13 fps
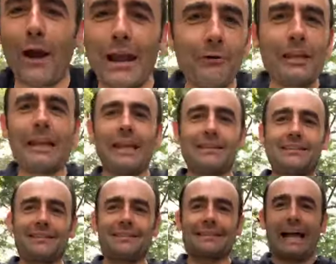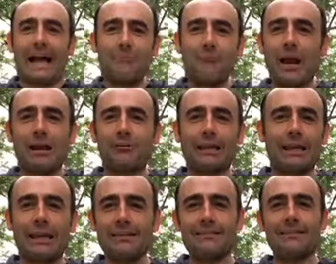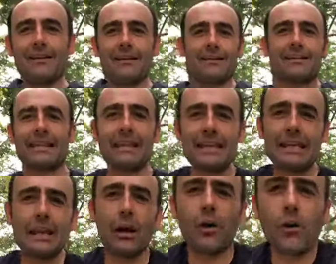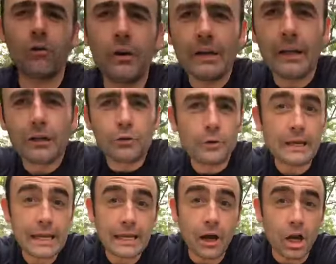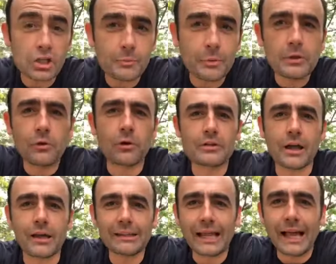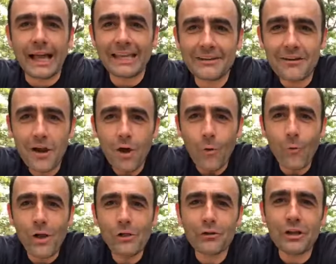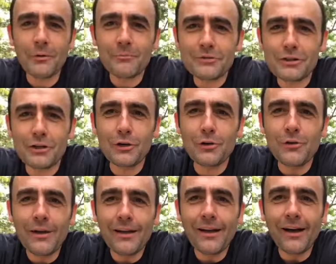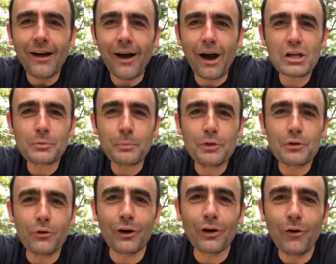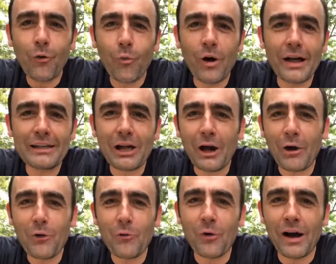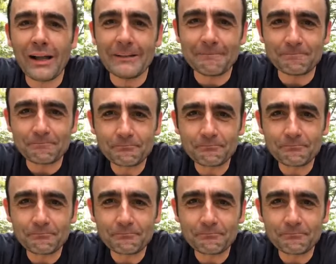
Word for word: wearing it. I'm wearing it. CEO Creating Entrepreneurs Online. Welcome to Entrepreneur 101. And